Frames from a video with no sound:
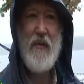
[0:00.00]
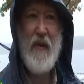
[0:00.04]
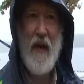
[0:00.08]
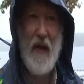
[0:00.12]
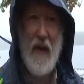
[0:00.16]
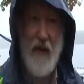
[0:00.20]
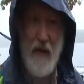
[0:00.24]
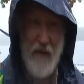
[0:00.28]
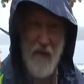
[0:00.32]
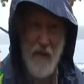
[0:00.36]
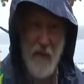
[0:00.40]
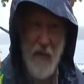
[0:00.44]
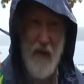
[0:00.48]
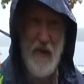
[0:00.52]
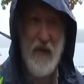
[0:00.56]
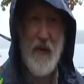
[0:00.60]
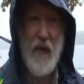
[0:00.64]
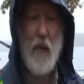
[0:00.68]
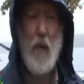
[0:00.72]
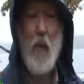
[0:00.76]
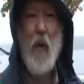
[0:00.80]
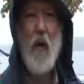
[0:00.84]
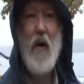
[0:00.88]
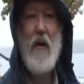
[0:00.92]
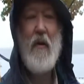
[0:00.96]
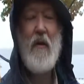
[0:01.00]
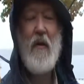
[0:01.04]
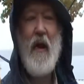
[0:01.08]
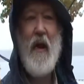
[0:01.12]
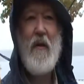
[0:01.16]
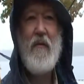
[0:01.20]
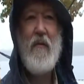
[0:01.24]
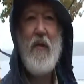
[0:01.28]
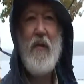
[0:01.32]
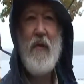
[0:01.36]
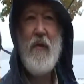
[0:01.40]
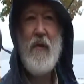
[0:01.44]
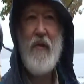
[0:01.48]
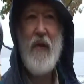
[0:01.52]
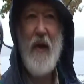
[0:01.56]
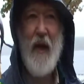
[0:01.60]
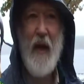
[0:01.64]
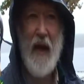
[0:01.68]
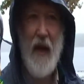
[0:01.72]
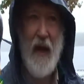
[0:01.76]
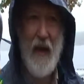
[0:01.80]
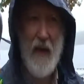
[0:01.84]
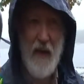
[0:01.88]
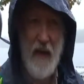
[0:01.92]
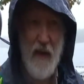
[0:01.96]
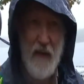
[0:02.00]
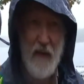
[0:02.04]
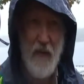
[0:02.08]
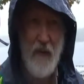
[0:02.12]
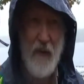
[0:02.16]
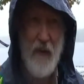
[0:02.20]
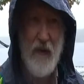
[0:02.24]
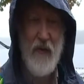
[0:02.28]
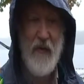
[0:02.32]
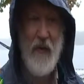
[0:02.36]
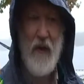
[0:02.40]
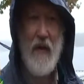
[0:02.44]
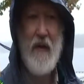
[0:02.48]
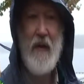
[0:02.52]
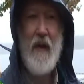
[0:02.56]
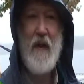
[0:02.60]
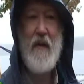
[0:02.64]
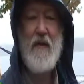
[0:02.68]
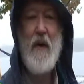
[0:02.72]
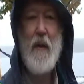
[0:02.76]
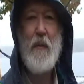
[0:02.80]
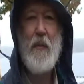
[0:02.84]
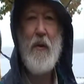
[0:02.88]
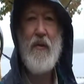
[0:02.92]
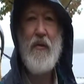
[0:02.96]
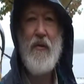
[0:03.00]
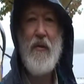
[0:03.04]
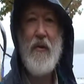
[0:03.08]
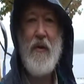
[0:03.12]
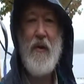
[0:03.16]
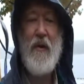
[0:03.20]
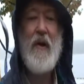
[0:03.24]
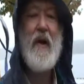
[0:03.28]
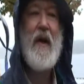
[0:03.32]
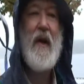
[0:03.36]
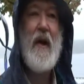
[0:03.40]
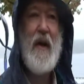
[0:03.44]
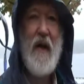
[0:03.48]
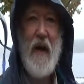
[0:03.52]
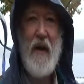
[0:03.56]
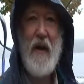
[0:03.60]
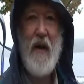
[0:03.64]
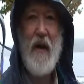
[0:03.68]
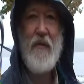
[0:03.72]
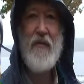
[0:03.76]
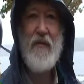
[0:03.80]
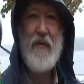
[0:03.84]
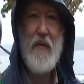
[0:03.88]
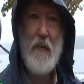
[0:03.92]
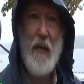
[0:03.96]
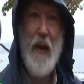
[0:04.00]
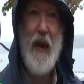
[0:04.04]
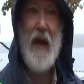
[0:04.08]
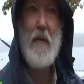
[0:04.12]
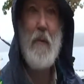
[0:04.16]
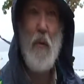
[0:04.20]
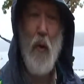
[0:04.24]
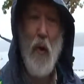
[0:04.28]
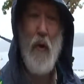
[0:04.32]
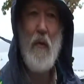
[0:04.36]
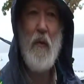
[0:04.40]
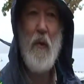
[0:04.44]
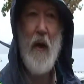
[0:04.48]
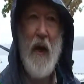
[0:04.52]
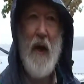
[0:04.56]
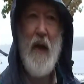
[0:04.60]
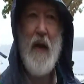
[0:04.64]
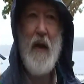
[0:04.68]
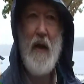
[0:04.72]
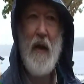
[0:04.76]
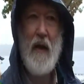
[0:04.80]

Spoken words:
and it's raising water levels and increasing the temperature enough to make more rain.